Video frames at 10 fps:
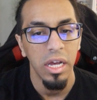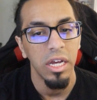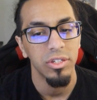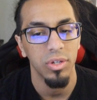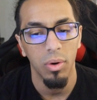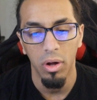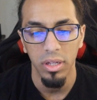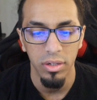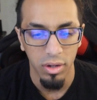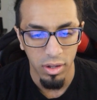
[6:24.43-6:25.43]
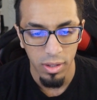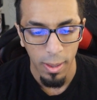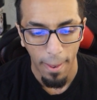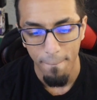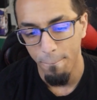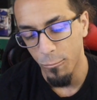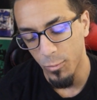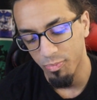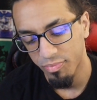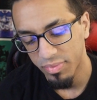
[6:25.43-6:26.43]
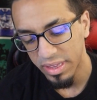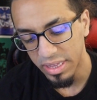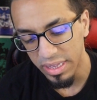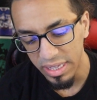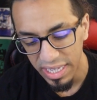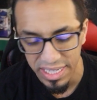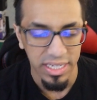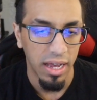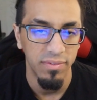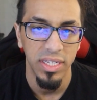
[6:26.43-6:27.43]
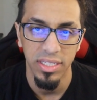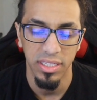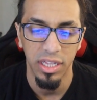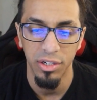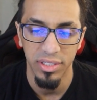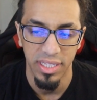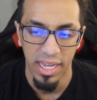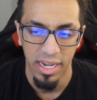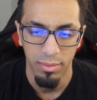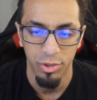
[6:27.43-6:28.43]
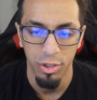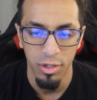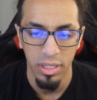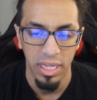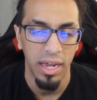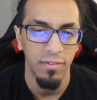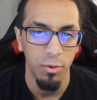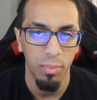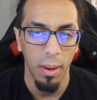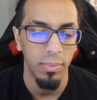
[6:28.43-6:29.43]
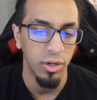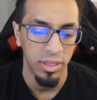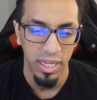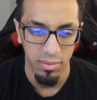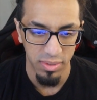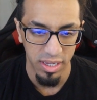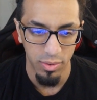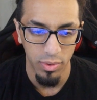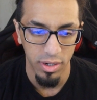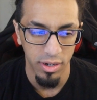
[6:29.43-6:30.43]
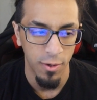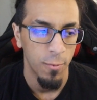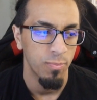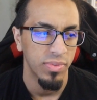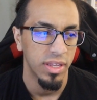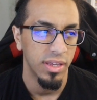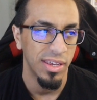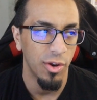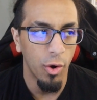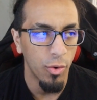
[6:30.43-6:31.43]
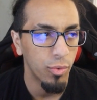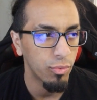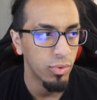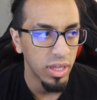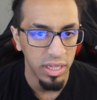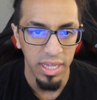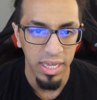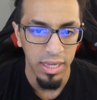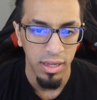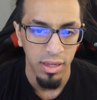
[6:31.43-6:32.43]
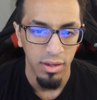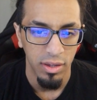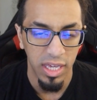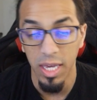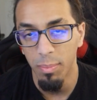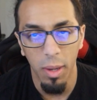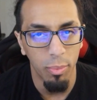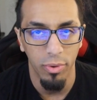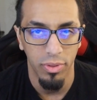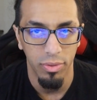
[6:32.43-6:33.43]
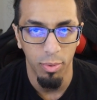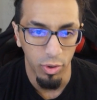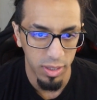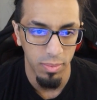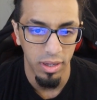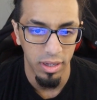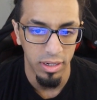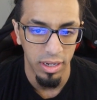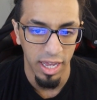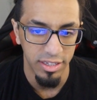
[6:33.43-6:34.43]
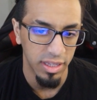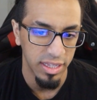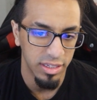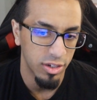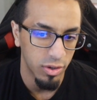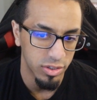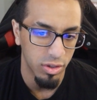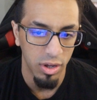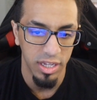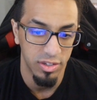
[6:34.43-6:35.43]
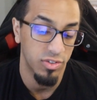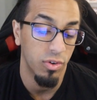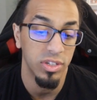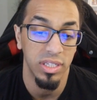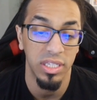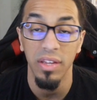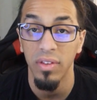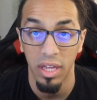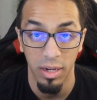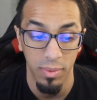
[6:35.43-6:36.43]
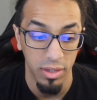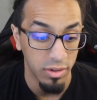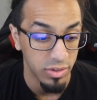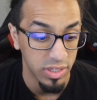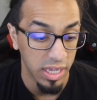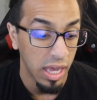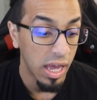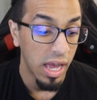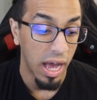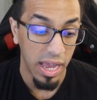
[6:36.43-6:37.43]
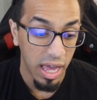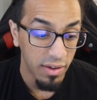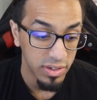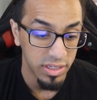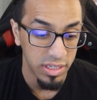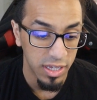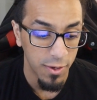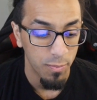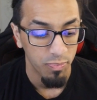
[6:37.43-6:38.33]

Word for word: So all in all, it's obvious and clear as day, and I'm sure a lot of you probably are like me where you don't really keep up with Pokemon as you know, as far as the TV anime goes. Like, I obviously